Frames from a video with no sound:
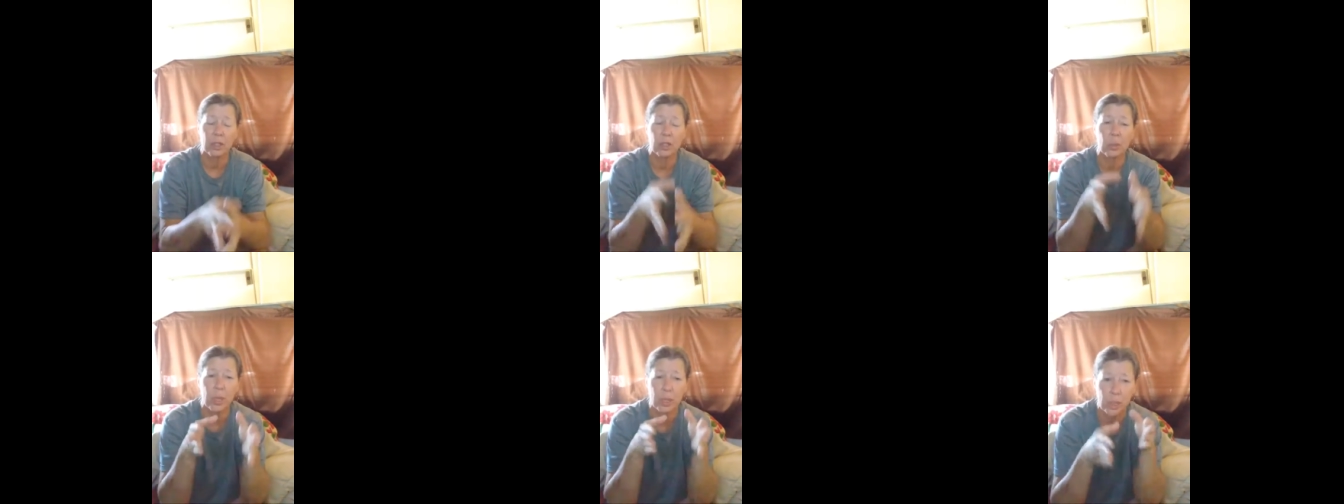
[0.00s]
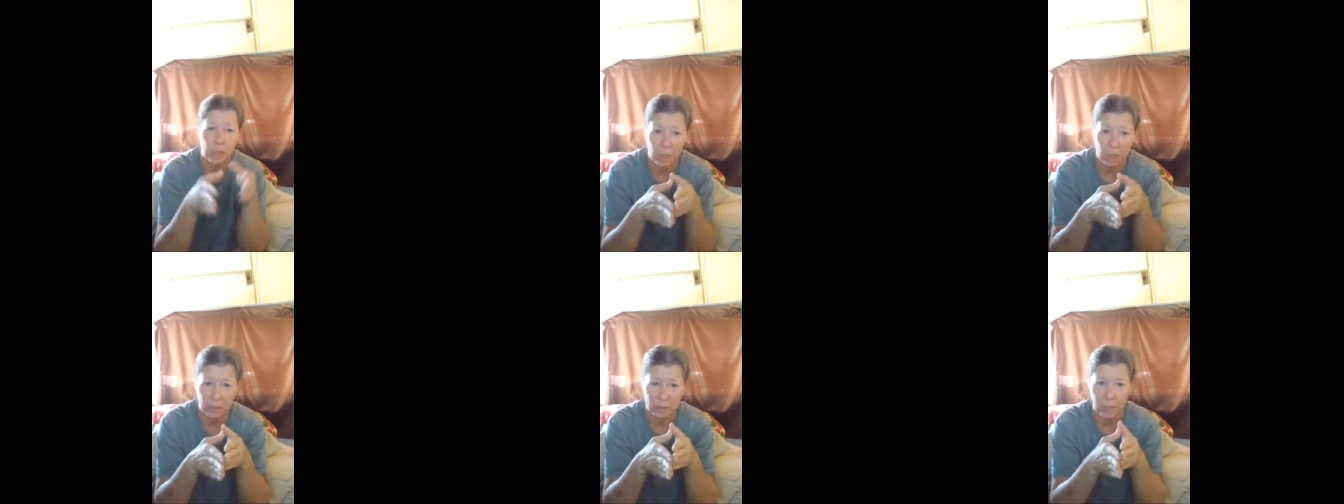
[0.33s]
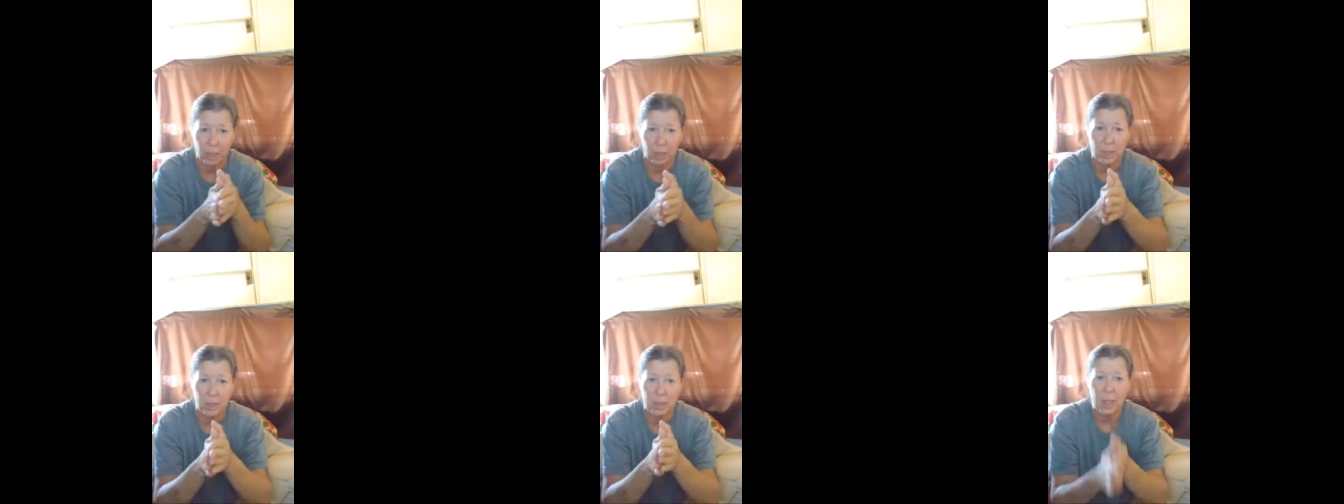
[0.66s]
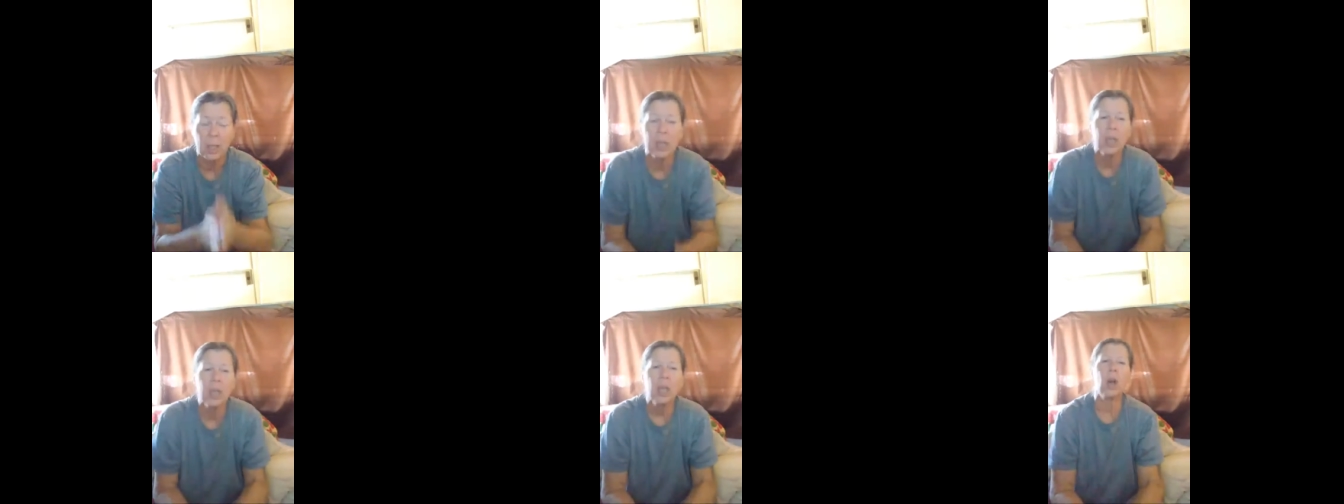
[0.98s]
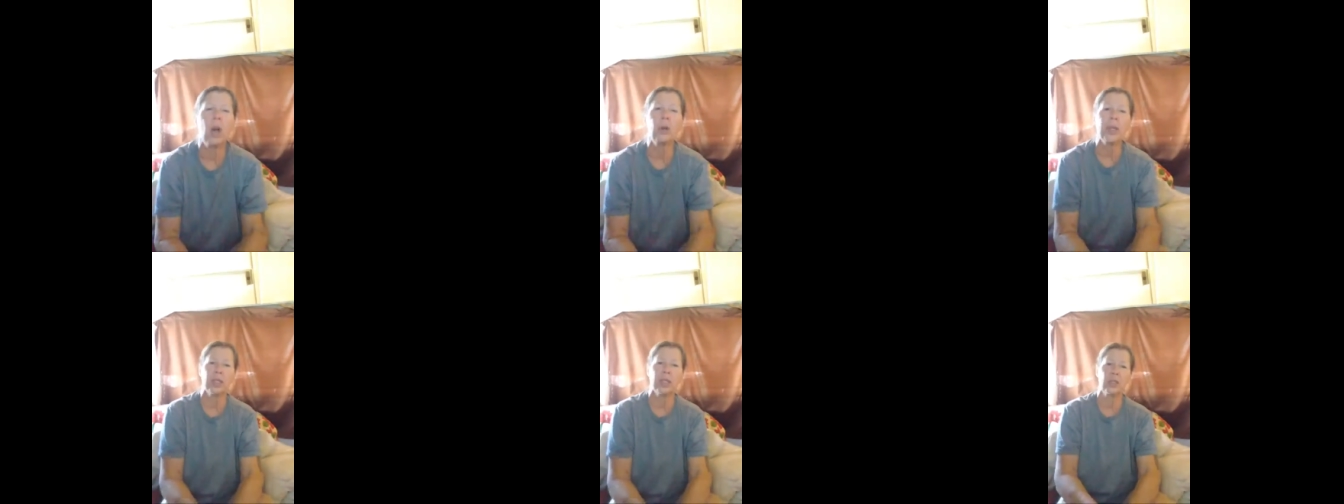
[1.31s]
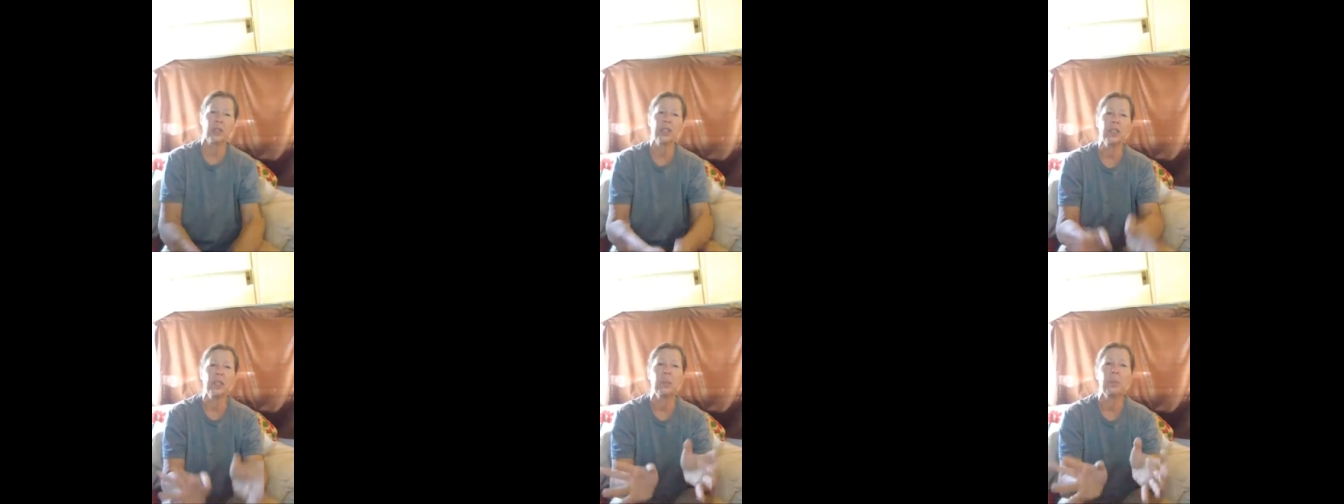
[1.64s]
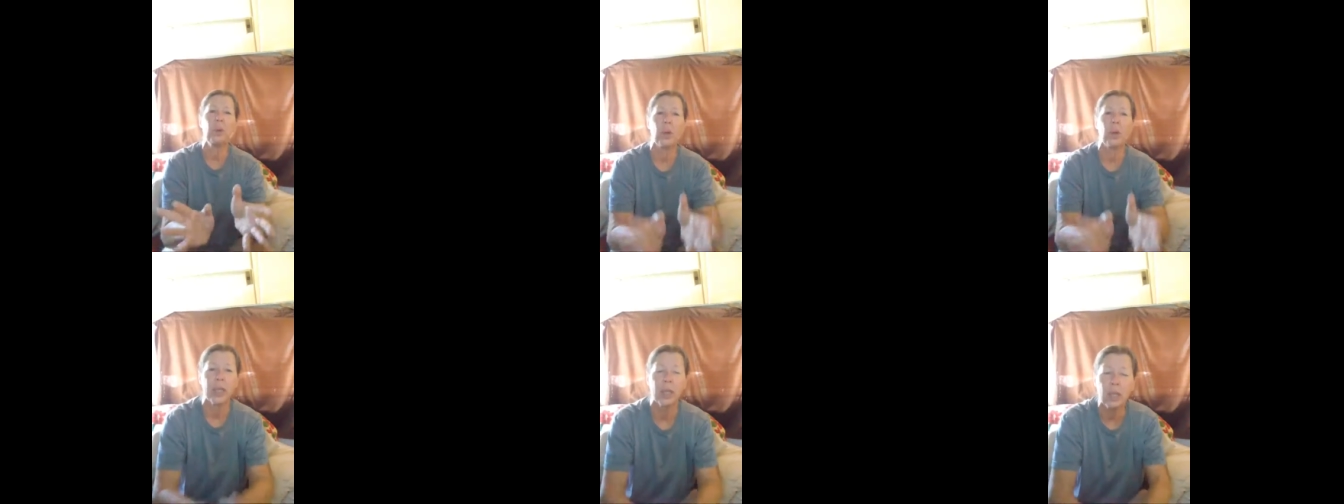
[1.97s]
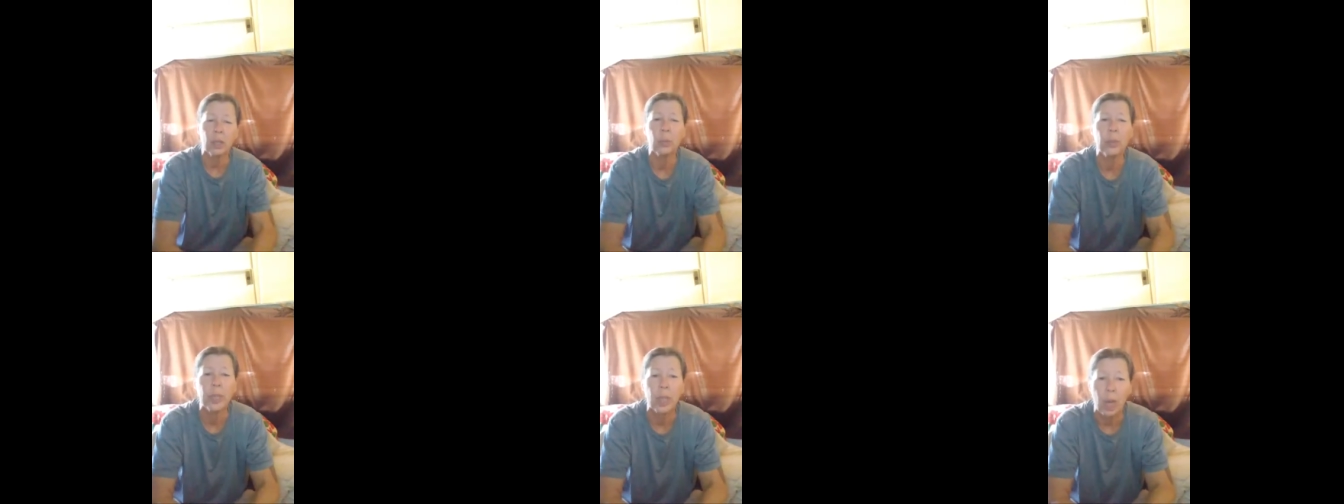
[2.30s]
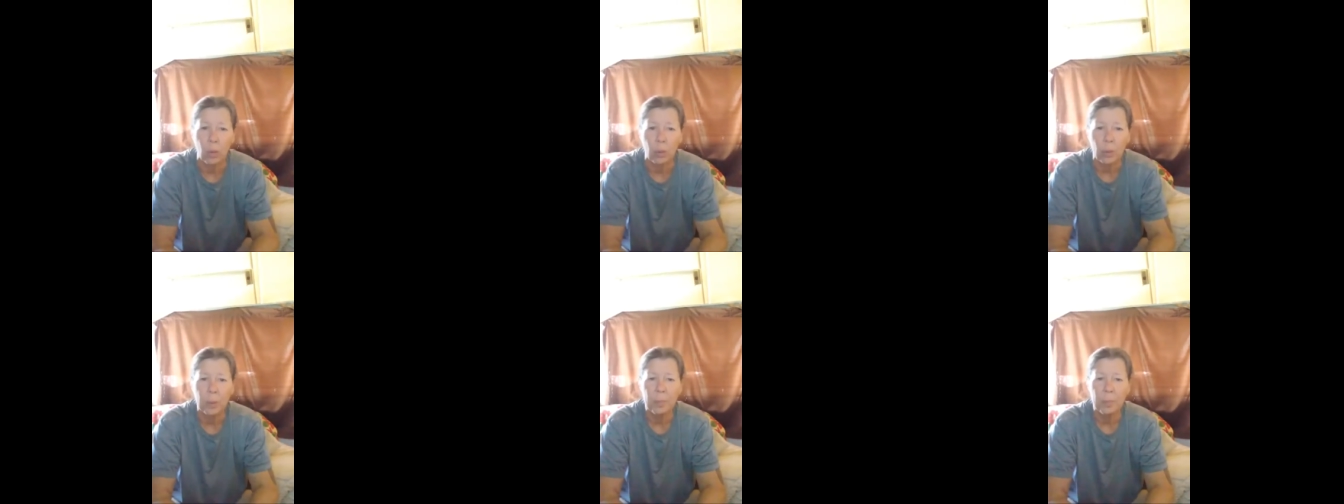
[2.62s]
direction I think it is. Okay, so get to the point. Here we go.